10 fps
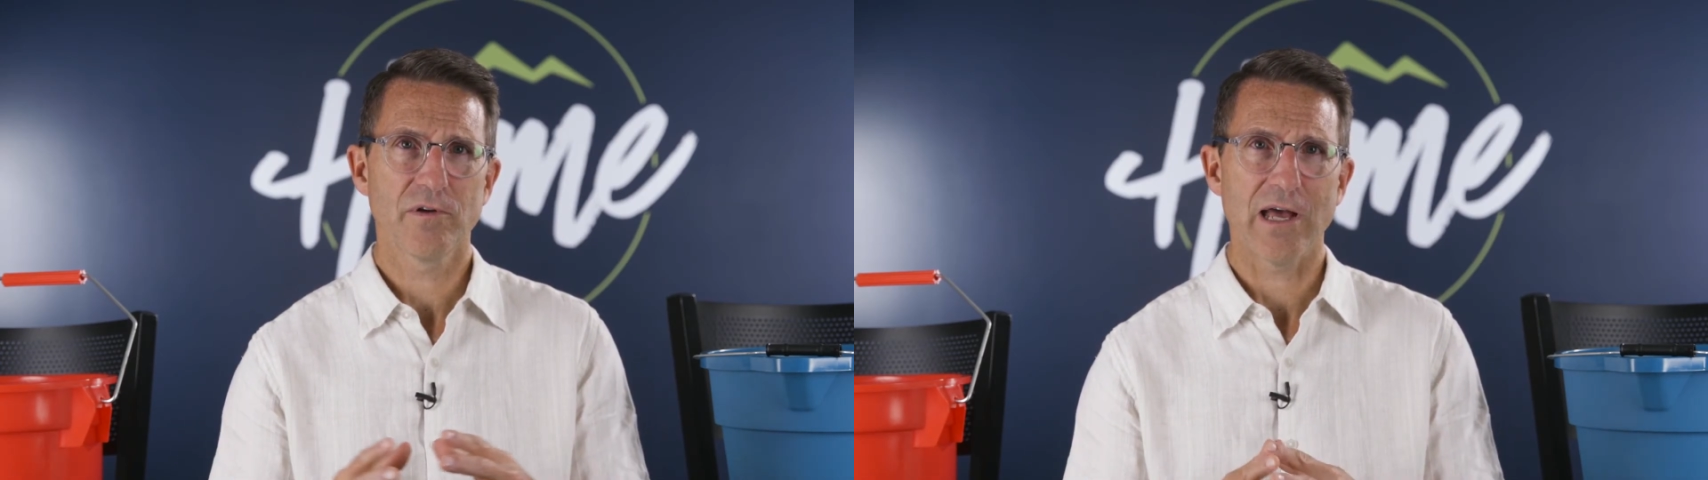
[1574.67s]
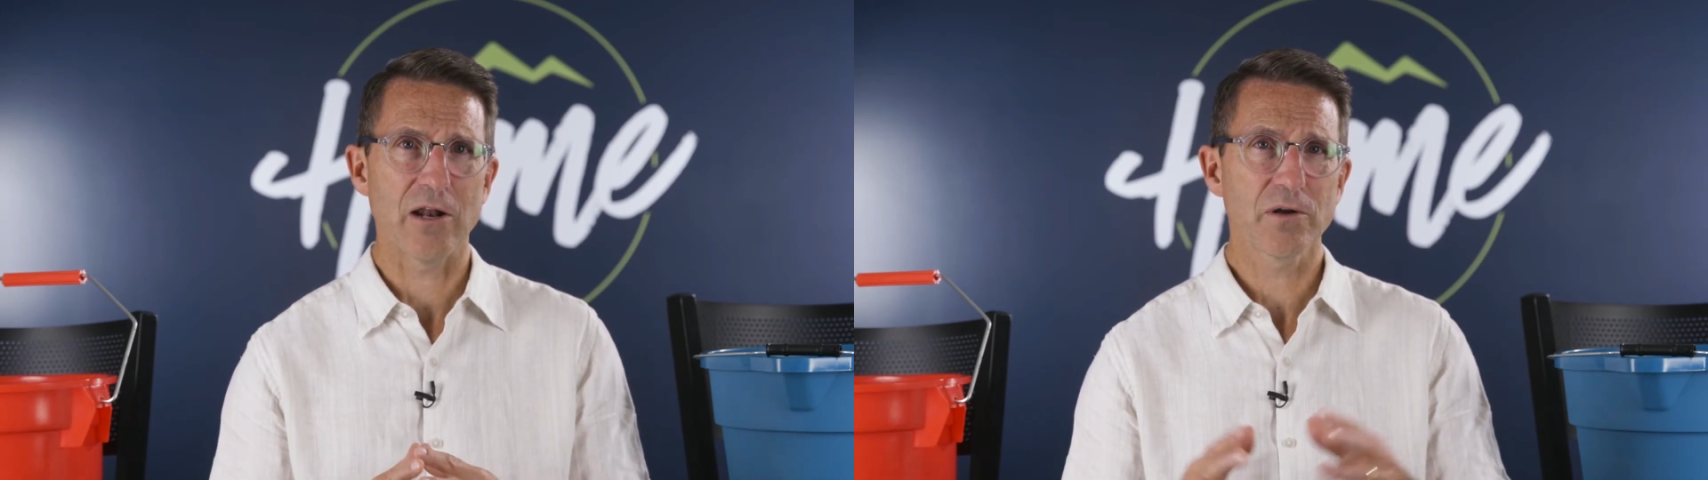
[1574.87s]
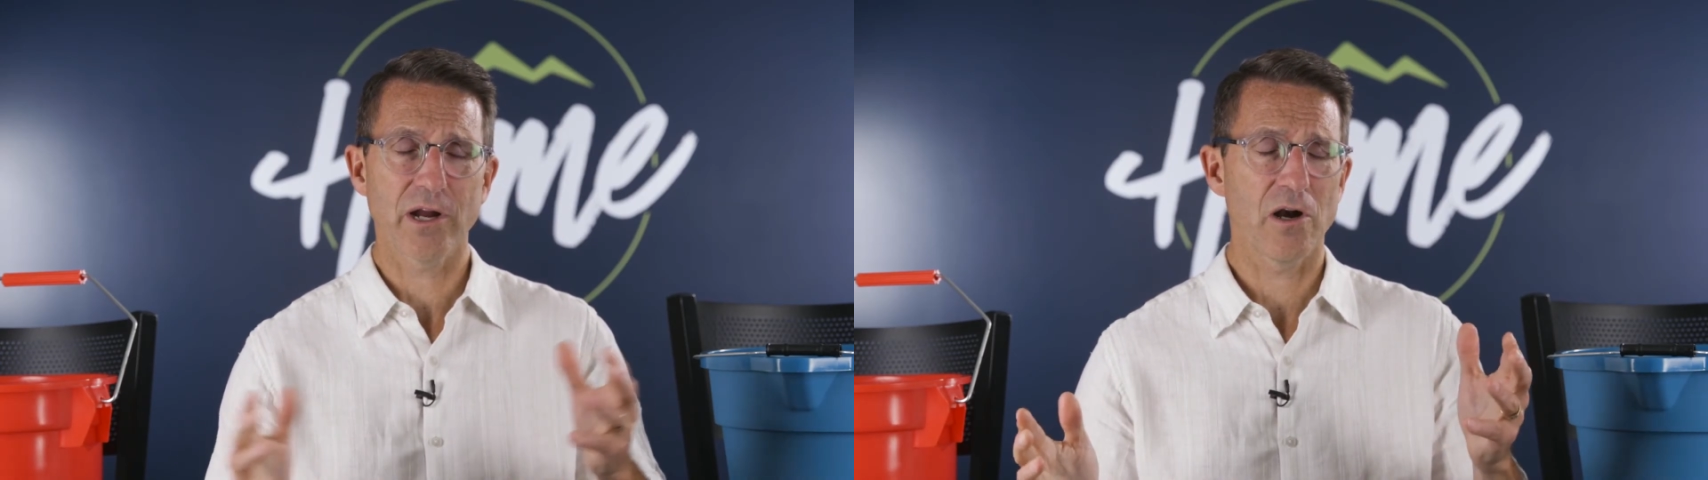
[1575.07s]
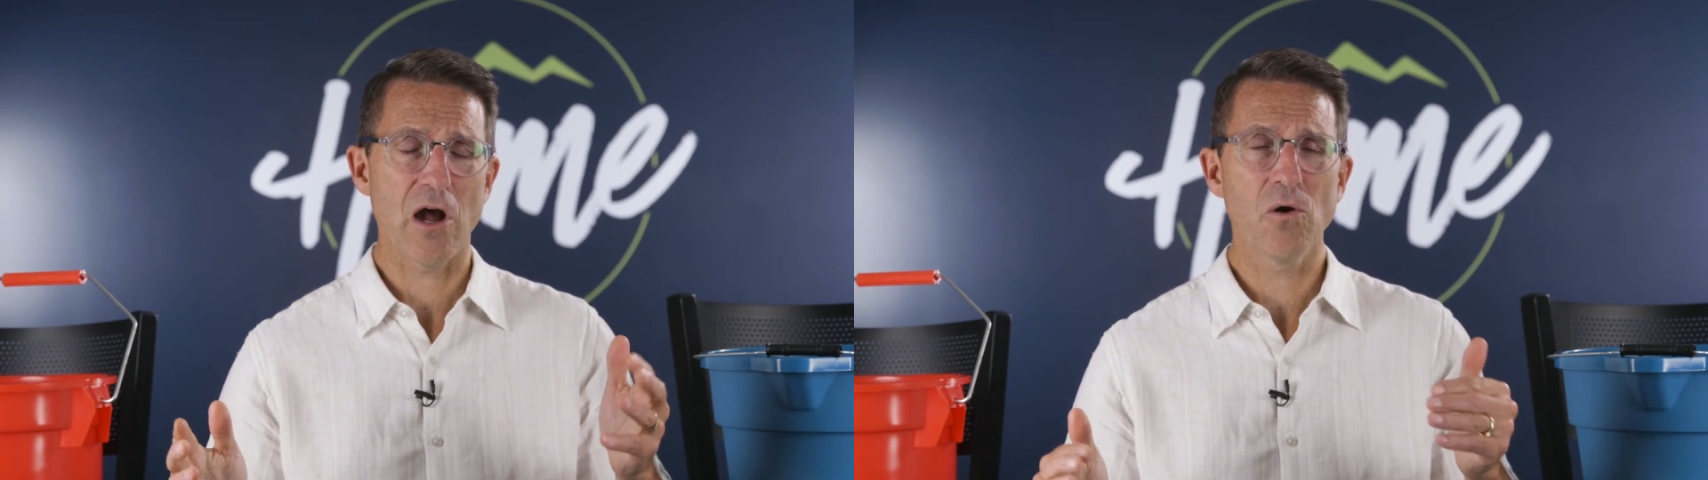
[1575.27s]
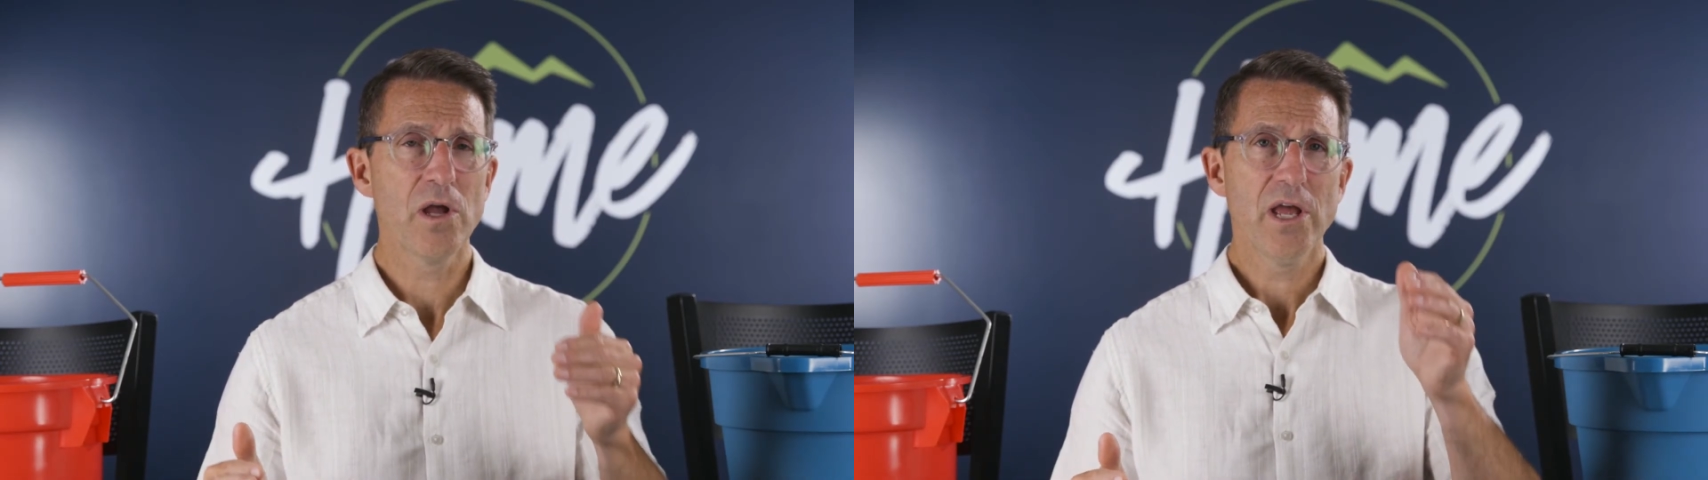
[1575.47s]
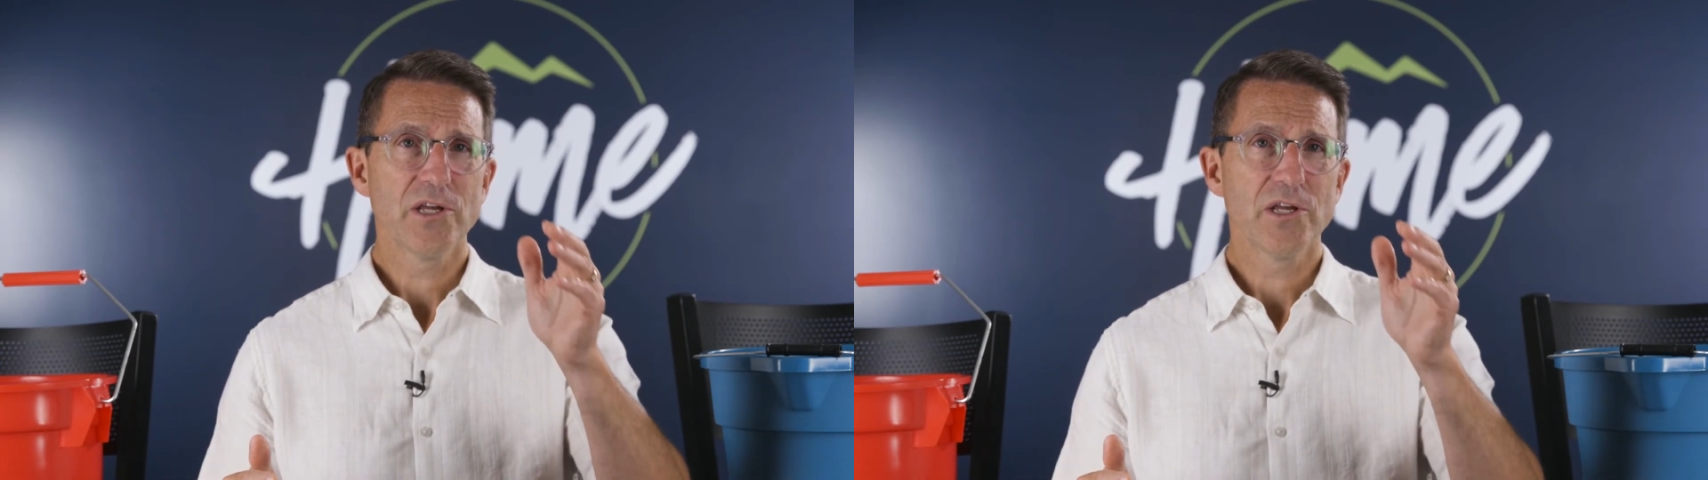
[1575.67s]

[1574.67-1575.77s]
I don't care how